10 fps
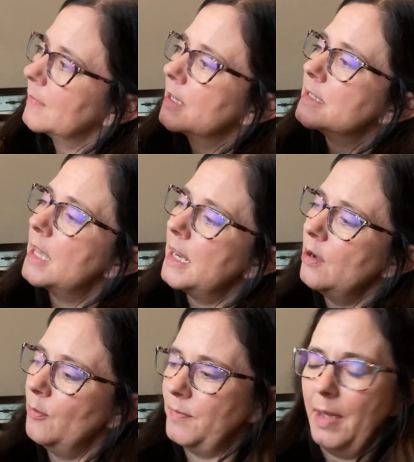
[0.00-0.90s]
Is that it?
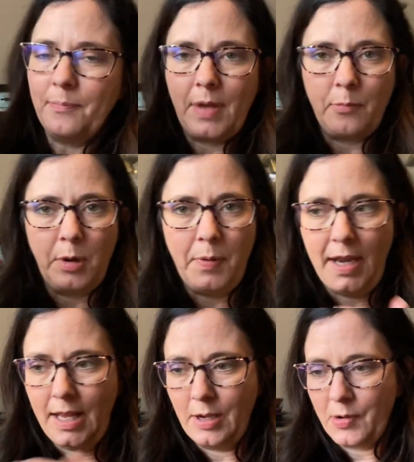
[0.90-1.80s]
Oh, yep, I'm
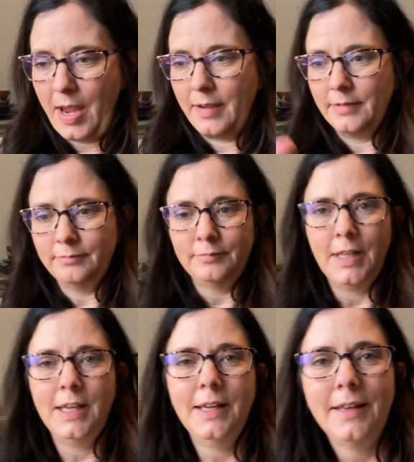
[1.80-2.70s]
repeating. Okay.
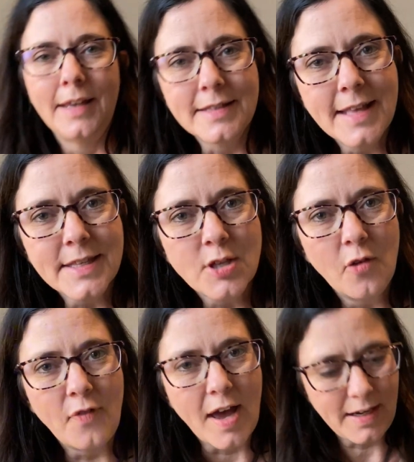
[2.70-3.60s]
It's not so
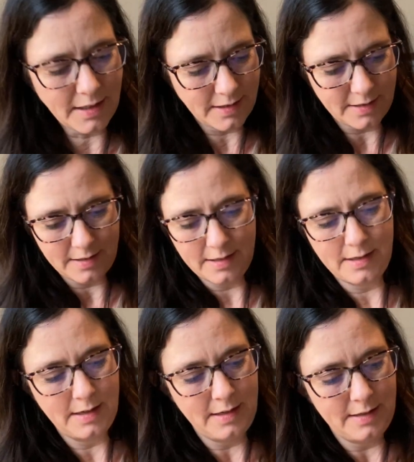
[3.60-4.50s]
fun.
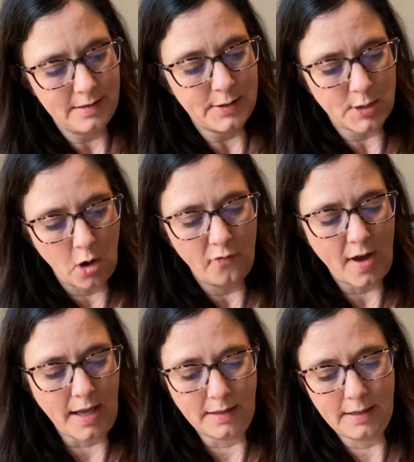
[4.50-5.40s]
So
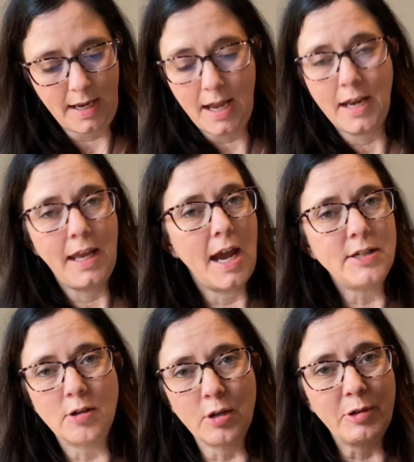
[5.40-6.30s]
fun. Annie, I
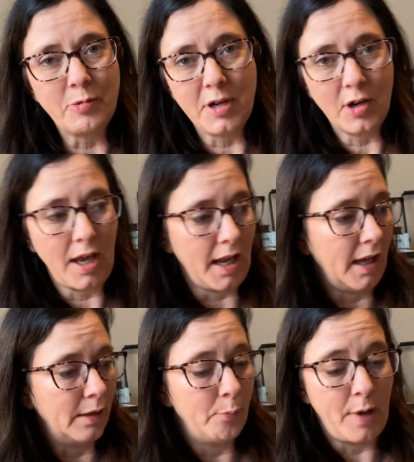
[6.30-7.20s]
don't know which one you're
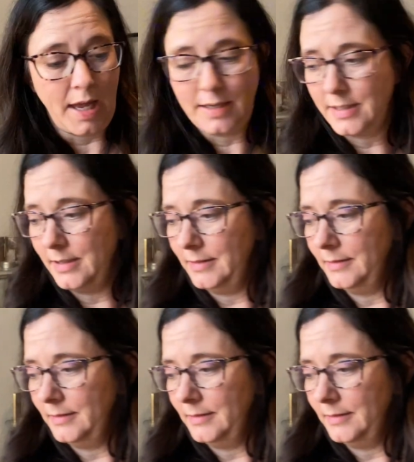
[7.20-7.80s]
getting, but